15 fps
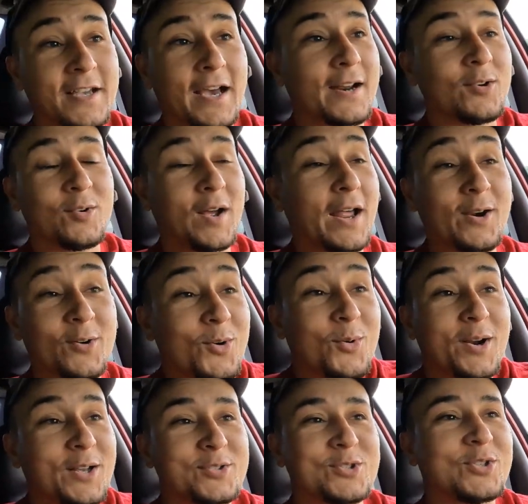I don't know
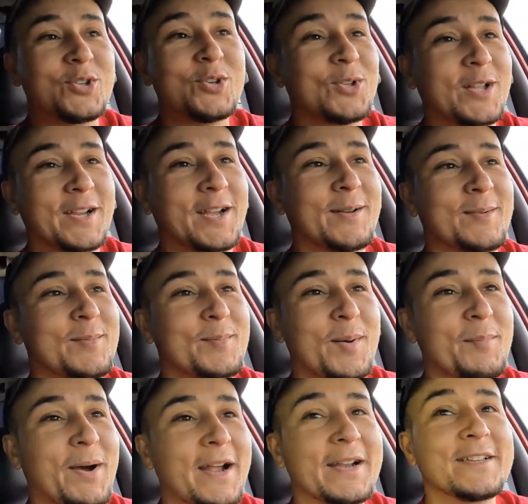what else to do. Like, my
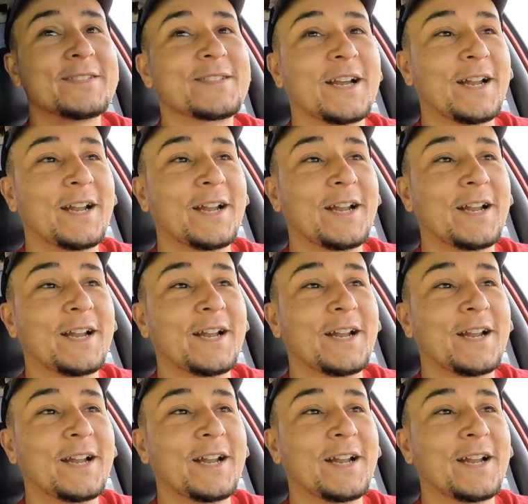mind is